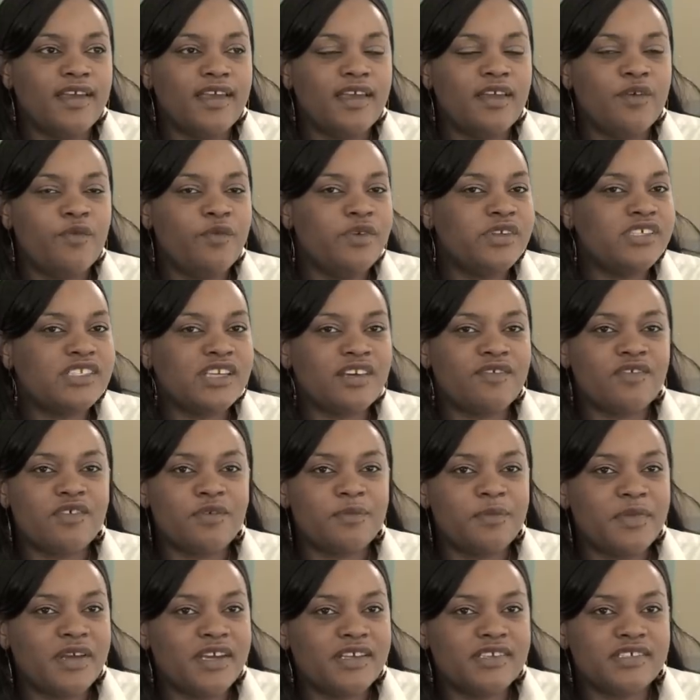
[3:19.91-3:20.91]
in
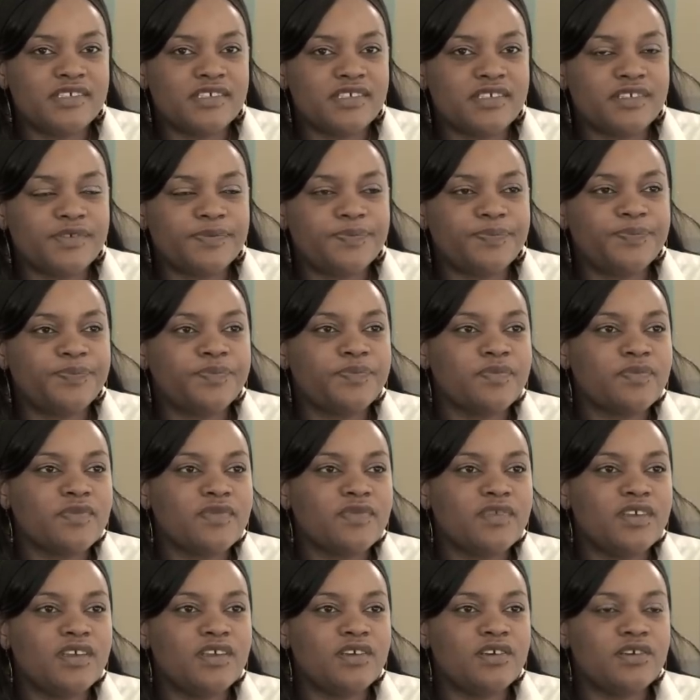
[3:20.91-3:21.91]
whichever major,
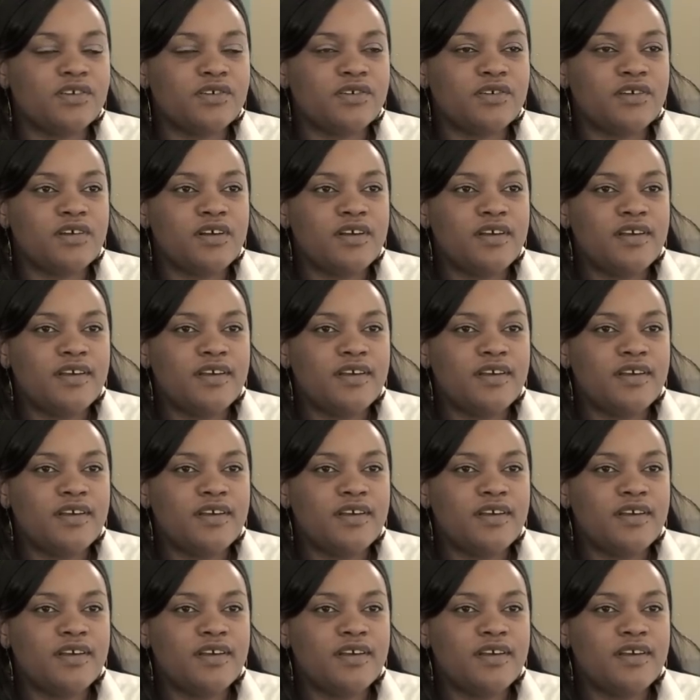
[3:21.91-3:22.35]
you know,